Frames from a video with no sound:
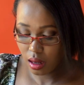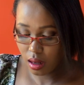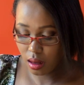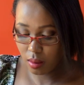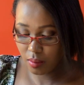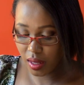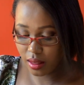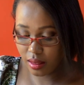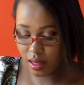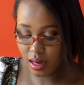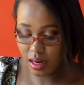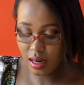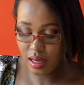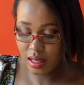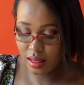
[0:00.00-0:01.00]
um, and
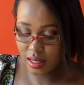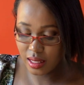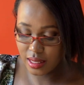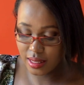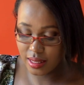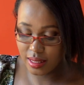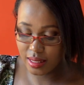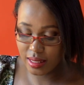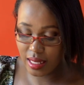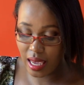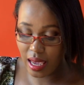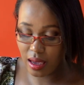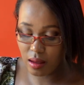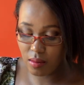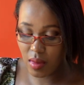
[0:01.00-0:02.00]
then in the
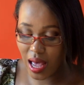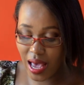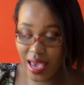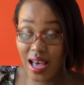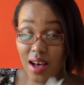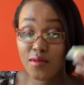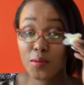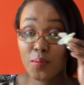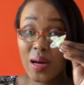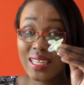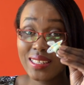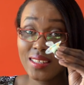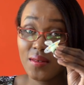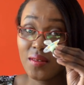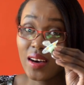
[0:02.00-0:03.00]
same I have a
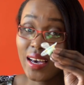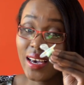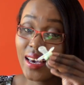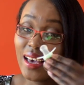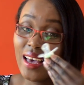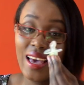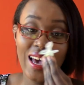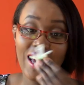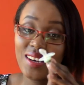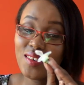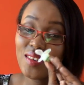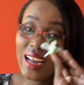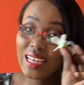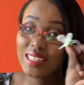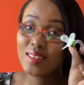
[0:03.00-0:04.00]
pacifier, and
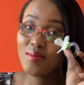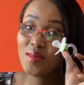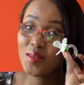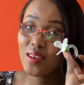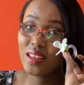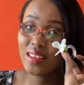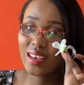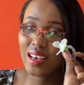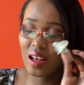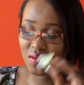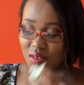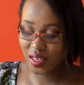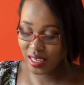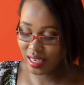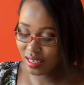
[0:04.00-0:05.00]
don't ask me where the
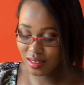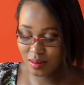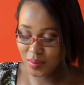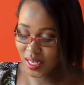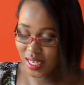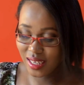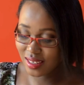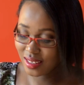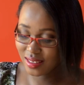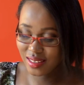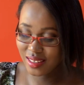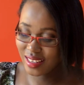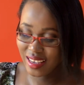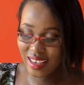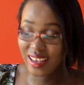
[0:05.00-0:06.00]
cover is because
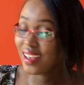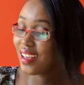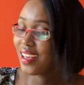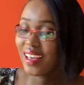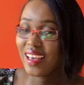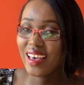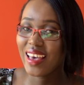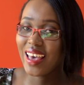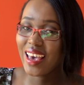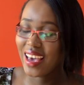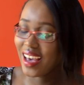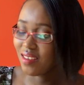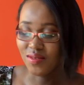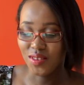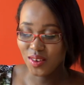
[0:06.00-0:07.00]
I
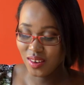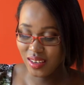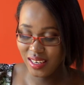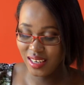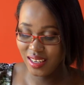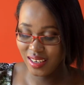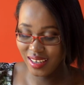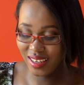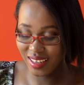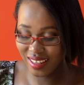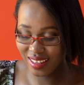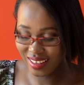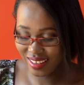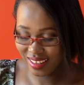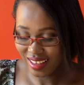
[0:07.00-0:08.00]
have no idea.
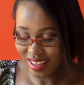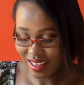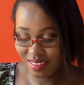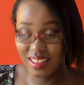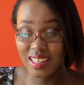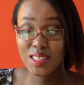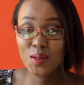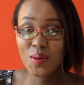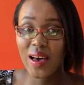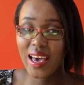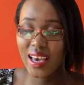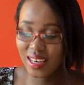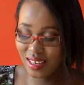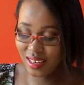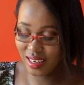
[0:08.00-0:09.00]
That's why
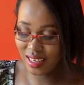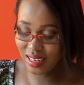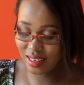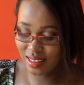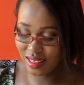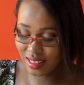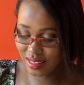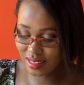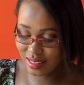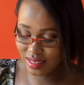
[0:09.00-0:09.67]
I need this